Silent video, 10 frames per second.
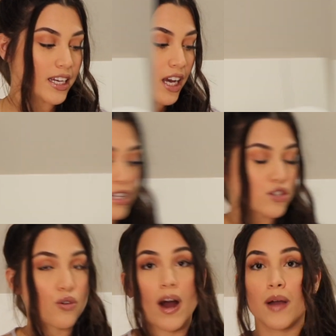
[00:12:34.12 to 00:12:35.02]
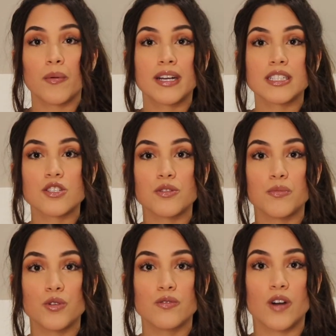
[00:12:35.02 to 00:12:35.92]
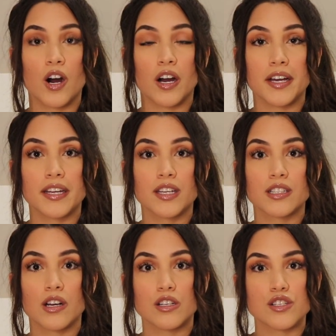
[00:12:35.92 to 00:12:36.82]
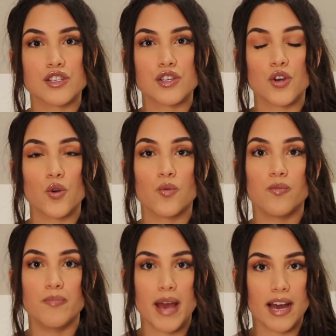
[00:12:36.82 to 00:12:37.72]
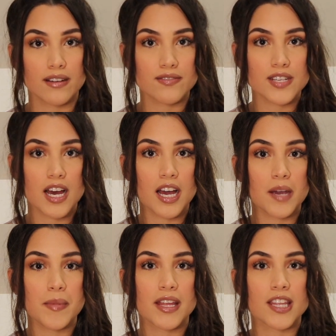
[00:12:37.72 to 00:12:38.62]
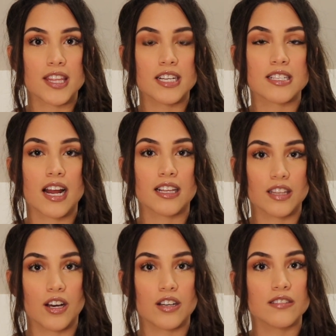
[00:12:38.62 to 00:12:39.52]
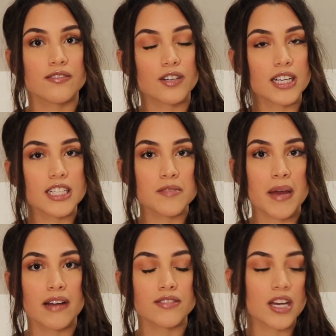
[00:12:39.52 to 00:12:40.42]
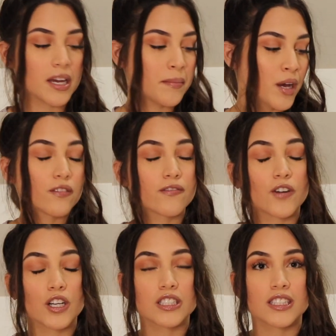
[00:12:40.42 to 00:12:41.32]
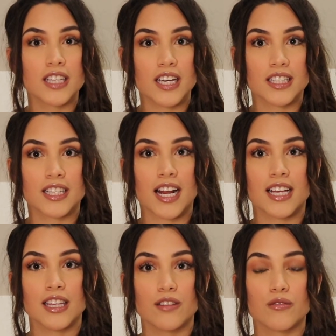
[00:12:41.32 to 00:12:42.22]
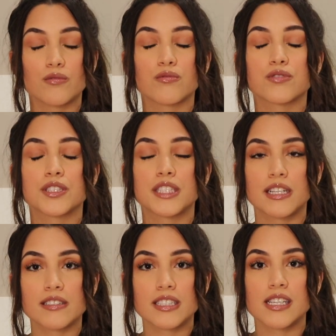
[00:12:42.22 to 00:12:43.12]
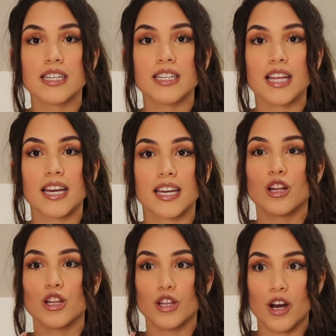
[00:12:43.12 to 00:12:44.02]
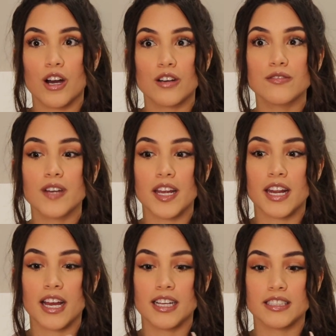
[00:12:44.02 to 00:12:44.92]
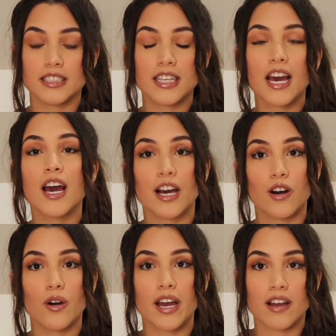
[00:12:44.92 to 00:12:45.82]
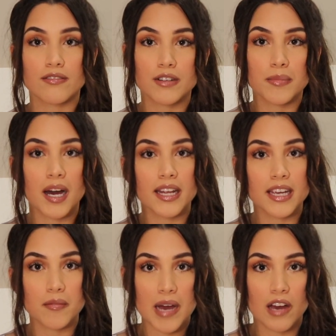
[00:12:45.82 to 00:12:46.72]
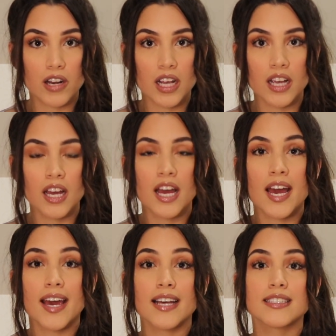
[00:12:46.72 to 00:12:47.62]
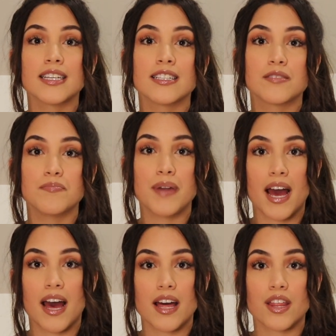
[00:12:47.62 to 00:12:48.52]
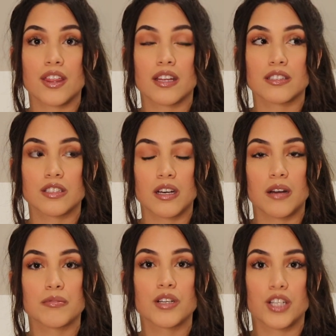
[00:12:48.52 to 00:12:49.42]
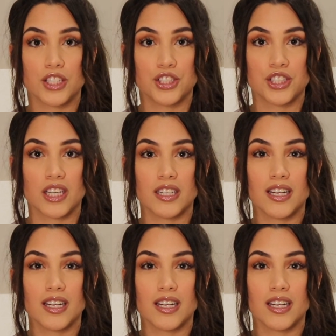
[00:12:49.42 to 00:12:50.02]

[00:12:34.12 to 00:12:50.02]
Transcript: Okay, so I wanted to move onto bath time and the things that I love for his bath time. The first thing that I seriously like love, and I tell everybody about it, is his bathtub cushion.